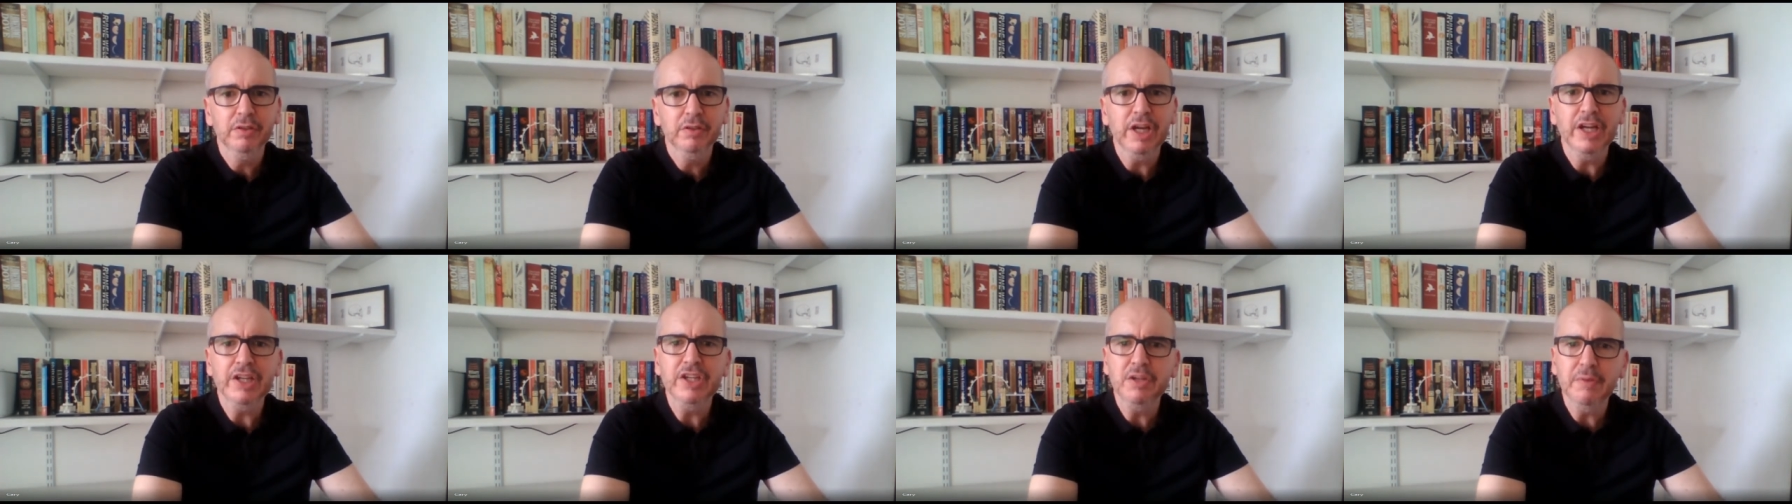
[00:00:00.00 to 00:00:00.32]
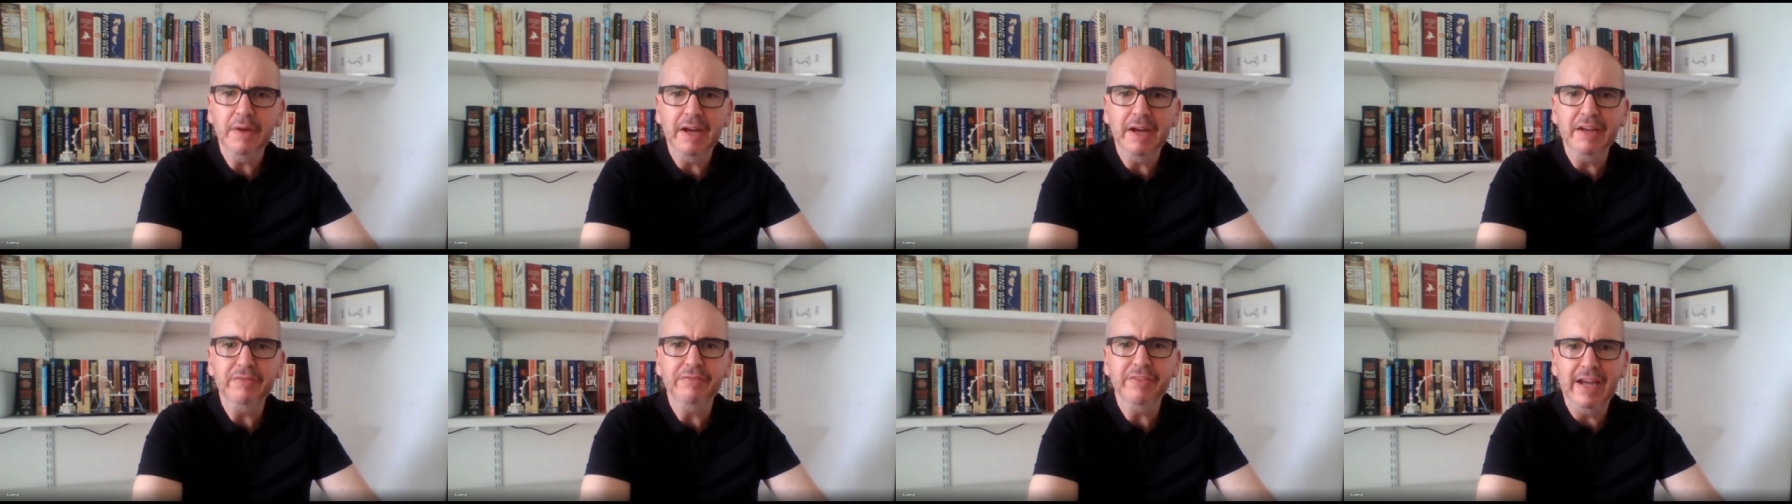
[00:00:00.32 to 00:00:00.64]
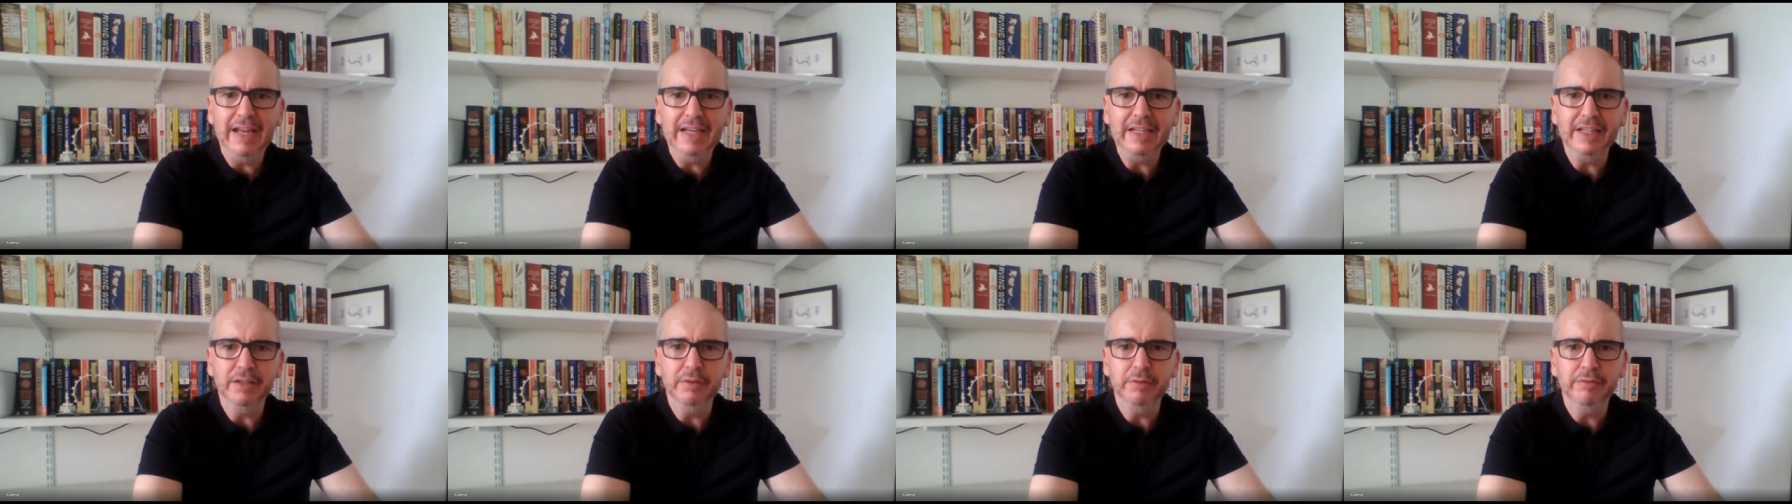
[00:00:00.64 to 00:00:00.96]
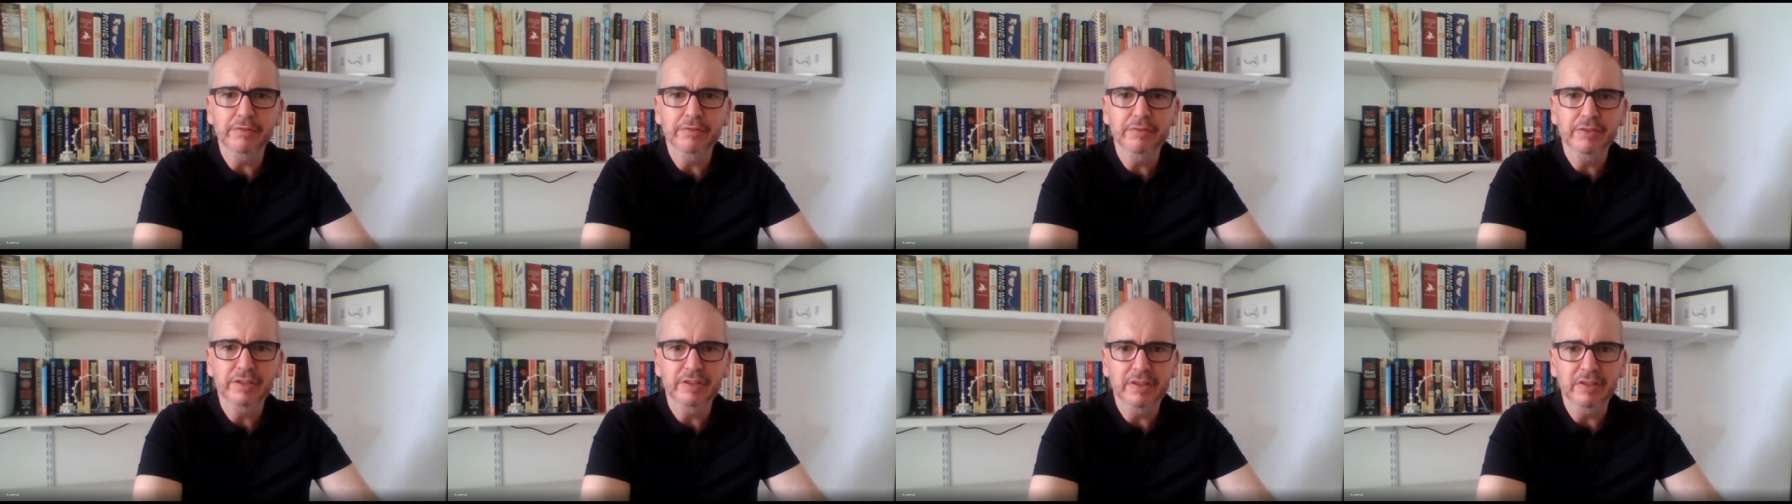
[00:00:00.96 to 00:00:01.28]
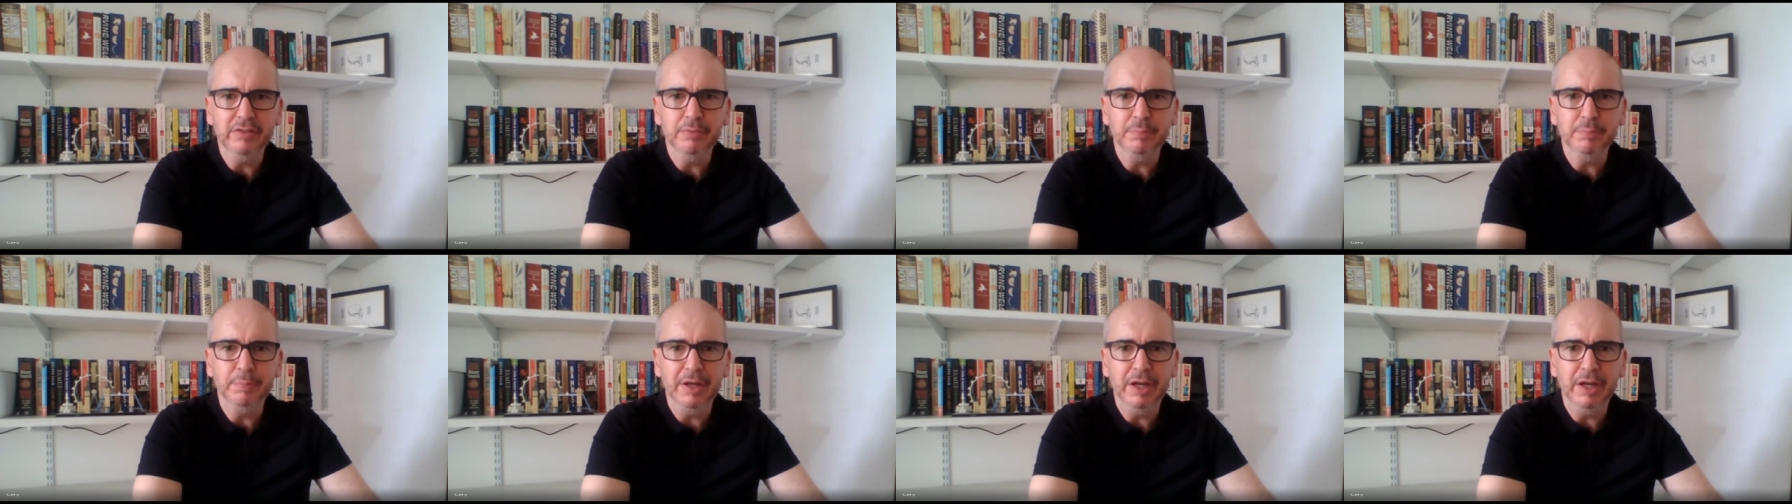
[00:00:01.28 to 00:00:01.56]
Can you add value to this